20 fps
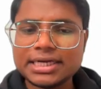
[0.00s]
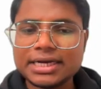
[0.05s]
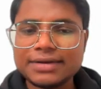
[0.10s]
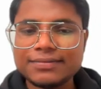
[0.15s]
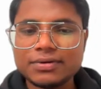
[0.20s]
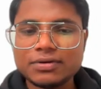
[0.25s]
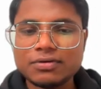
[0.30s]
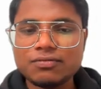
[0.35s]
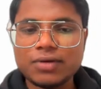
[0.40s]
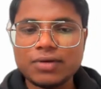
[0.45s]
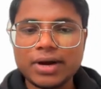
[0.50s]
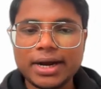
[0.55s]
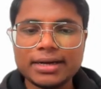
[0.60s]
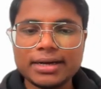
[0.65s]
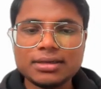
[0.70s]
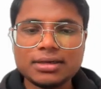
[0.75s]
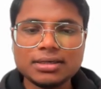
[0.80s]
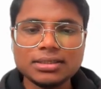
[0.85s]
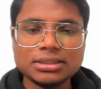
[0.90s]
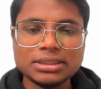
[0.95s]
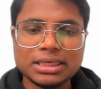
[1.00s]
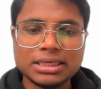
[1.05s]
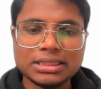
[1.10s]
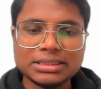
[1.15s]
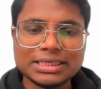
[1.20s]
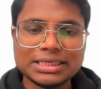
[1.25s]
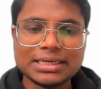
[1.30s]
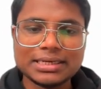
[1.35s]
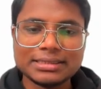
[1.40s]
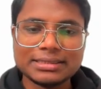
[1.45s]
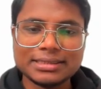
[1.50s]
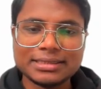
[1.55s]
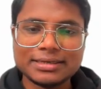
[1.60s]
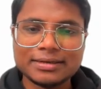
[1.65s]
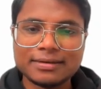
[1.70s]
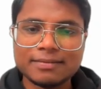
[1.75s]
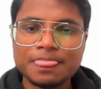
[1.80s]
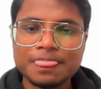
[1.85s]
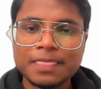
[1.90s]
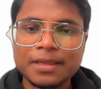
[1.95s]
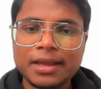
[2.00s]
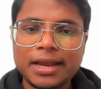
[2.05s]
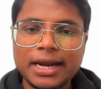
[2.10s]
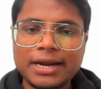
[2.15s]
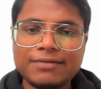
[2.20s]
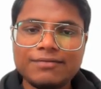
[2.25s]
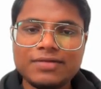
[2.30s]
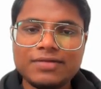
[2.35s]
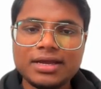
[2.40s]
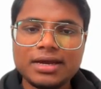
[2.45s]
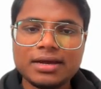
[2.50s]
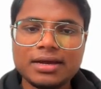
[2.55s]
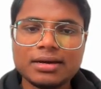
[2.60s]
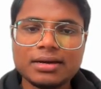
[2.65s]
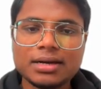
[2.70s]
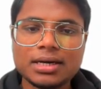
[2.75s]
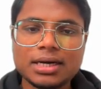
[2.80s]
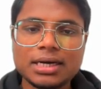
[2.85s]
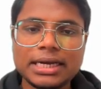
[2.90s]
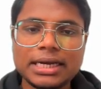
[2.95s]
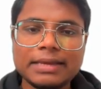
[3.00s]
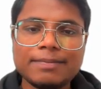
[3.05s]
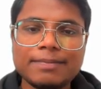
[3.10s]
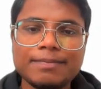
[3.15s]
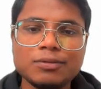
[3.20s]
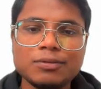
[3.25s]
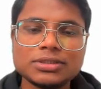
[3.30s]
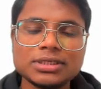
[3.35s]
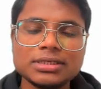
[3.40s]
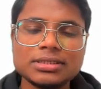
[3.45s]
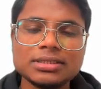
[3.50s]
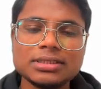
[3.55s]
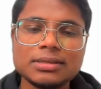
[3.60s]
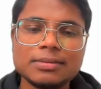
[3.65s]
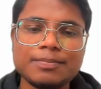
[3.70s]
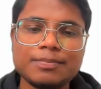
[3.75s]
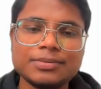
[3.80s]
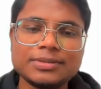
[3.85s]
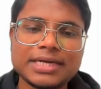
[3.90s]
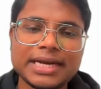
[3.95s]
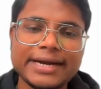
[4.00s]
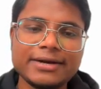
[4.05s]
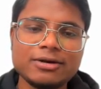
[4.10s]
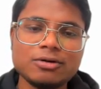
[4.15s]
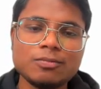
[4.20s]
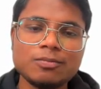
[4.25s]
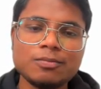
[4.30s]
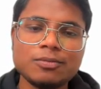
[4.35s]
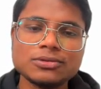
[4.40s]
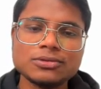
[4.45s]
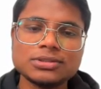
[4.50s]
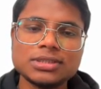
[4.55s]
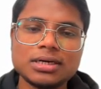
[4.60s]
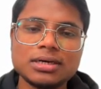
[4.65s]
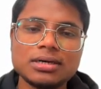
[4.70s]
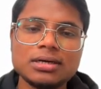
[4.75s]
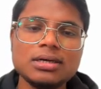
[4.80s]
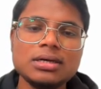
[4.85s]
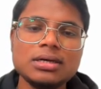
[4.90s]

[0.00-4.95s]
able to find the children there, and we are like pushing the trying to push the